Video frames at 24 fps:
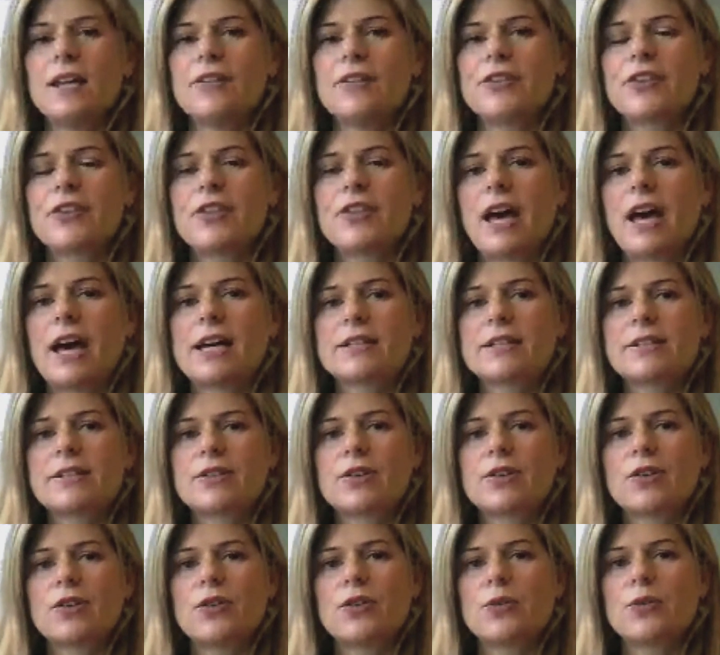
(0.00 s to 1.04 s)
it's that
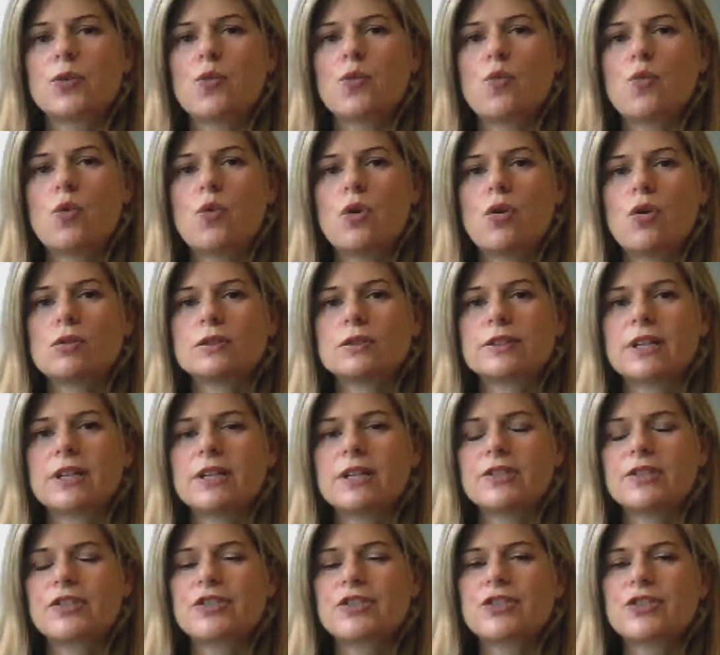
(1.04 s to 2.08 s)
the world
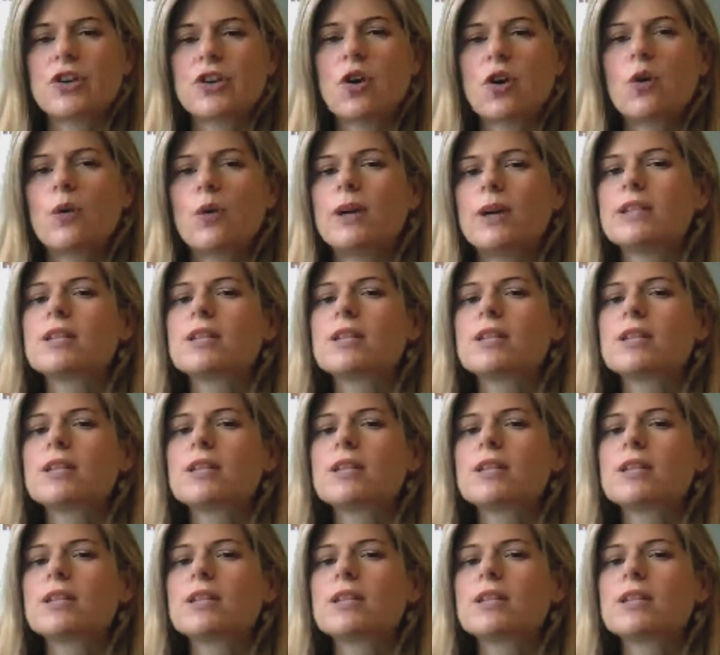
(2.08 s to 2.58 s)
is so